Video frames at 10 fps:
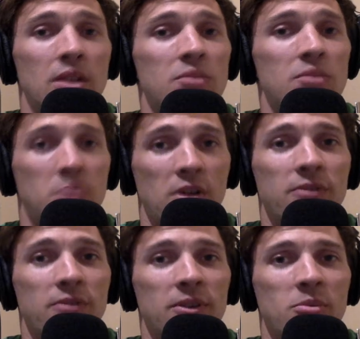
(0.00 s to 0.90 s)

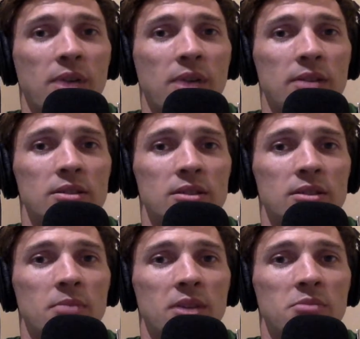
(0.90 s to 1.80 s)
perfect practice
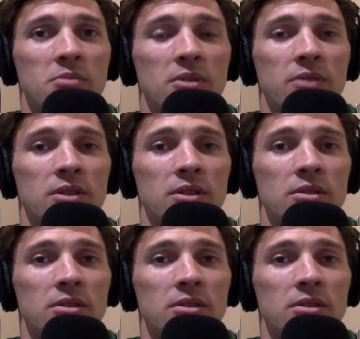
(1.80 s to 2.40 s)
that makes perfect.